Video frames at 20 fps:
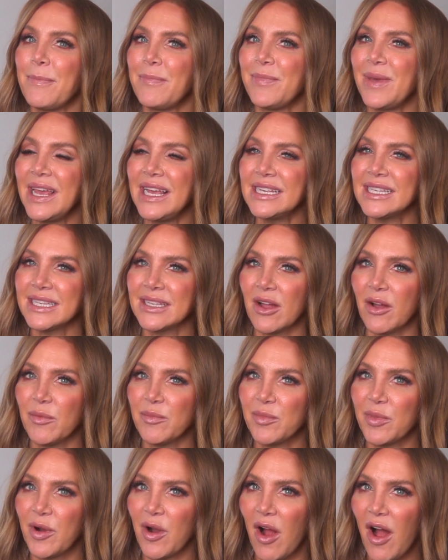based
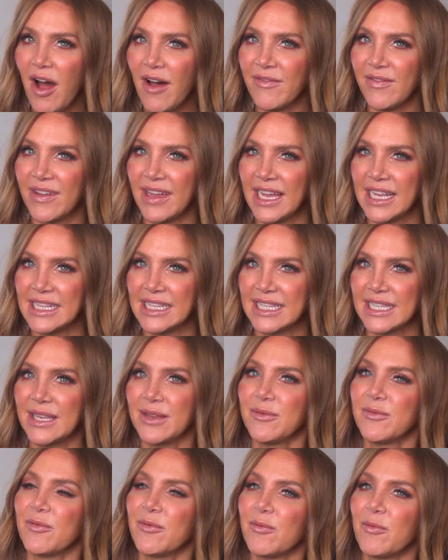on profits
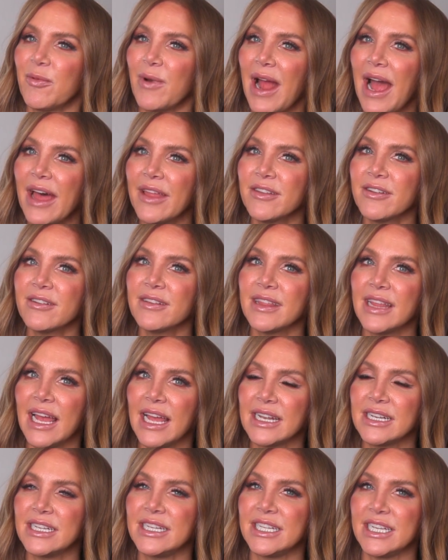rather
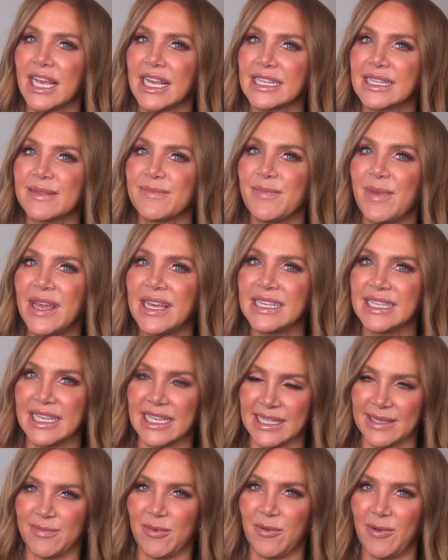than just
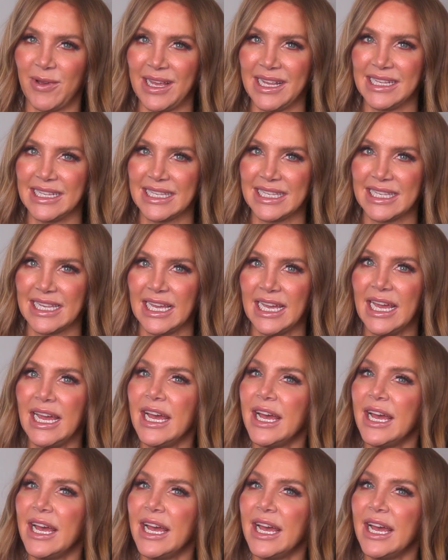basis points.